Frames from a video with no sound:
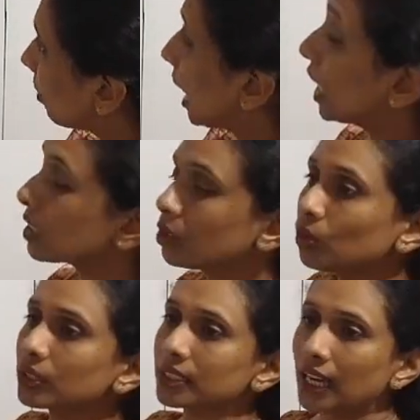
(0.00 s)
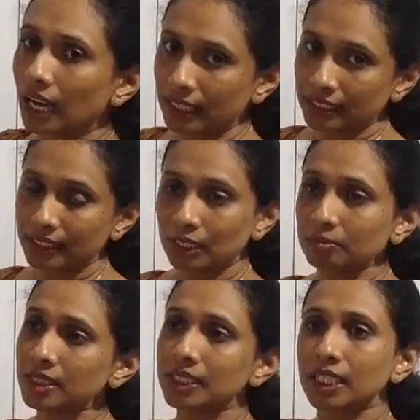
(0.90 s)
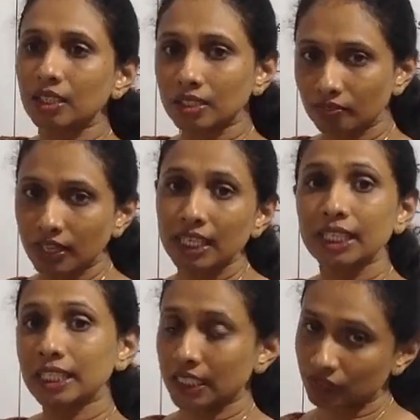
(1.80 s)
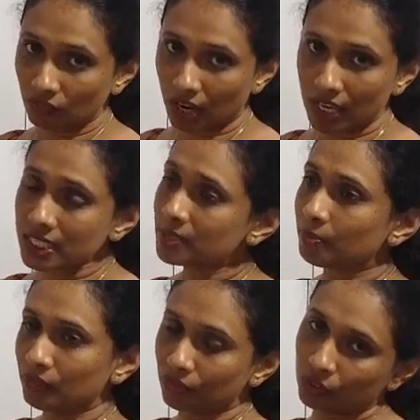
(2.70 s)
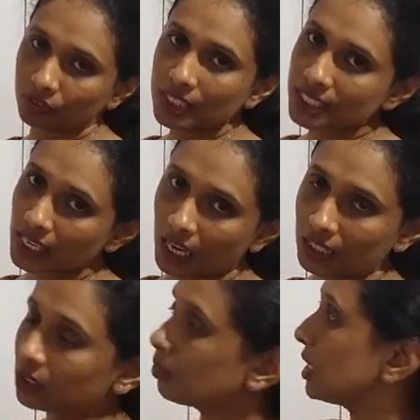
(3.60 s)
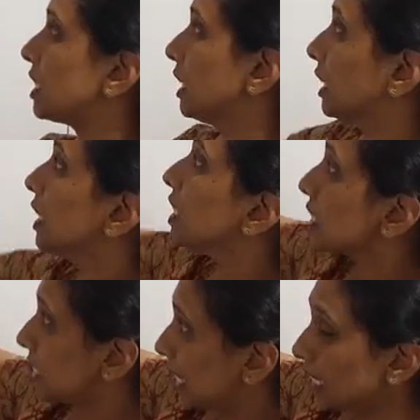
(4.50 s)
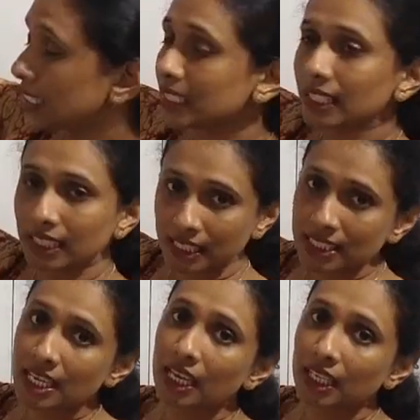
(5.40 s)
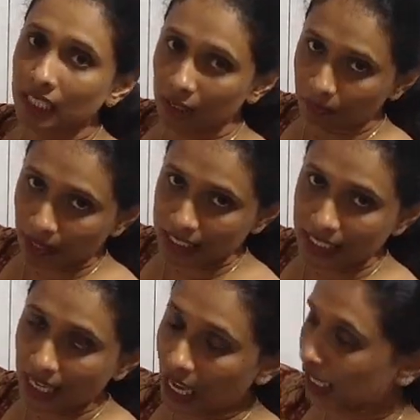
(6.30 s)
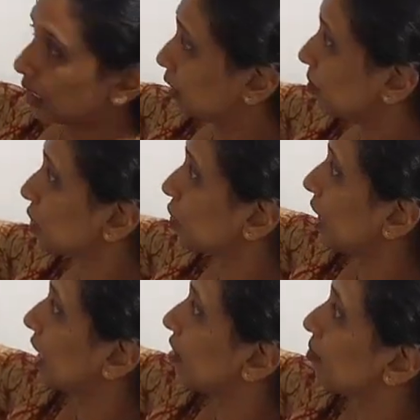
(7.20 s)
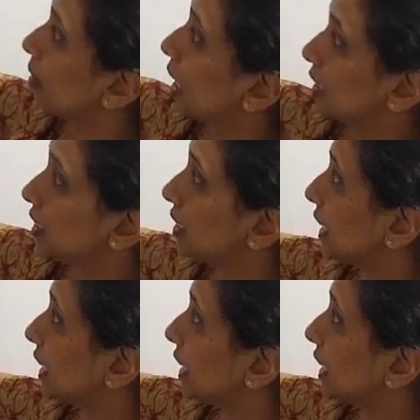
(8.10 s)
mark those items well in advance before we start the question. Sales is a compulsory item, so I have marked with